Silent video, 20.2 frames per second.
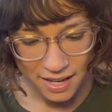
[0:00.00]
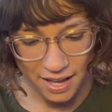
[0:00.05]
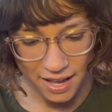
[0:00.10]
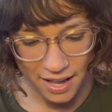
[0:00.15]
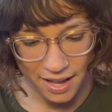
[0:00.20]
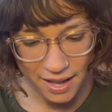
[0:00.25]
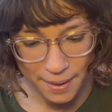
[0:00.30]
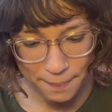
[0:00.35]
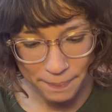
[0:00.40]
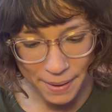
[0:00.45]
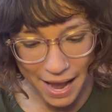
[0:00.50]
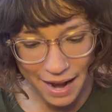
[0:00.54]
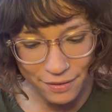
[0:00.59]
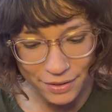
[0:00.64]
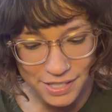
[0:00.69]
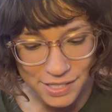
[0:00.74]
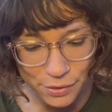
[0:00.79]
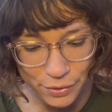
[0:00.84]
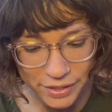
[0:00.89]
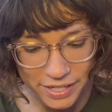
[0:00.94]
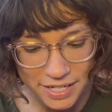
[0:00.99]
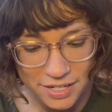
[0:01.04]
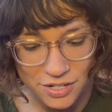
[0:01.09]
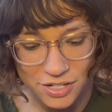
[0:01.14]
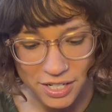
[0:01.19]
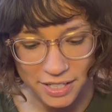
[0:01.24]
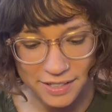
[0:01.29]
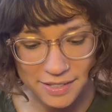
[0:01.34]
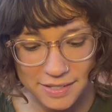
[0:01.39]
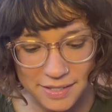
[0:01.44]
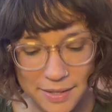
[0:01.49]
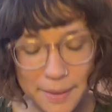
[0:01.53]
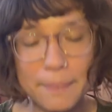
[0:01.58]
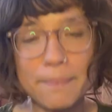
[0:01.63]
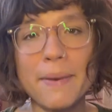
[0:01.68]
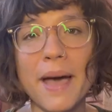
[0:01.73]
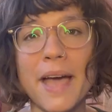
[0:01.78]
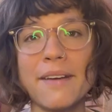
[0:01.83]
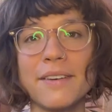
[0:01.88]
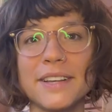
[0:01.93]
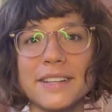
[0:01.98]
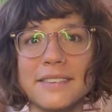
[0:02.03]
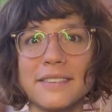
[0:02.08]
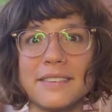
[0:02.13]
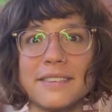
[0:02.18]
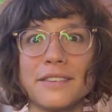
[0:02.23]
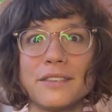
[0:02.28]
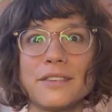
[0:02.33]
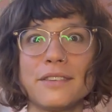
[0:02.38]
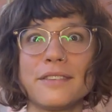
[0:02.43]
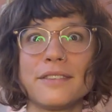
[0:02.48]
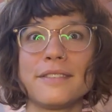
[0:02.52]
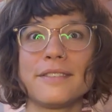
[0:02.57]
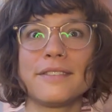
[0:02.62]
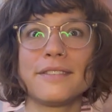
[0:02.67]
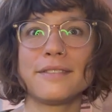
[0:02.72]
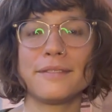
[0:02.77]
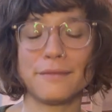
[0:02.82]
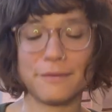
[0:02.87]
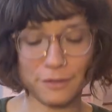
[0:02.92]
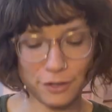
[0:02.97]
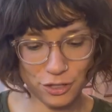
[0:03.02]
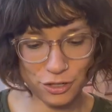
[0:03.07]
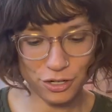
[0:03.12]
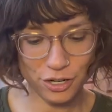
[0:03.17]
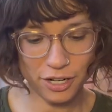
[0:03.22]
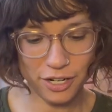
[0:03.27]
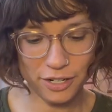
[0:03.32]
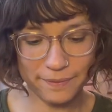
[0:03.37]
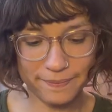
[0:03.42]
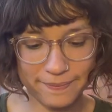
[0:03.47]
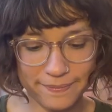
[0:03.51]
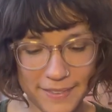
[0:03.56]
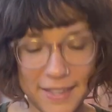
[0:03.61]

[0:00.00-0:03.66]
uh, pirates or ninjas? Pirates, for sure.